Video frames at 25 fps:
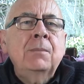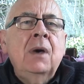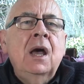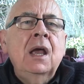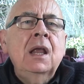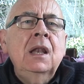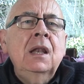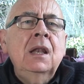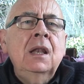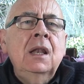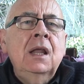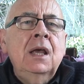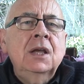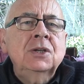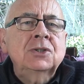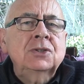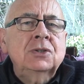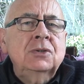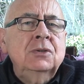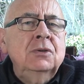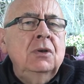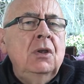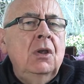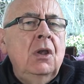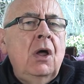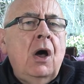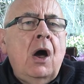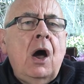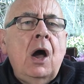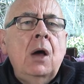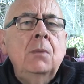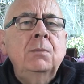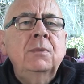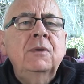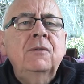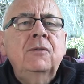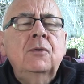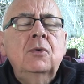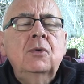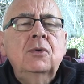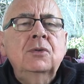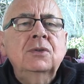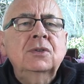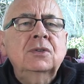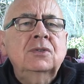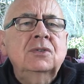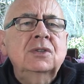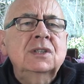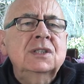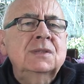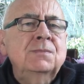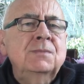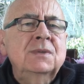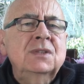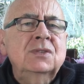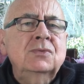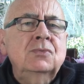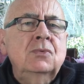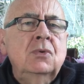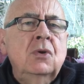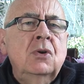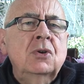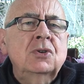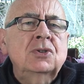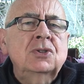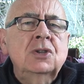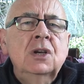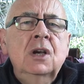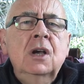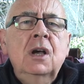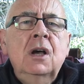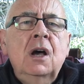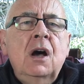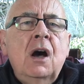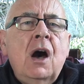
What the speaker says: my leisure long before the Christmas rush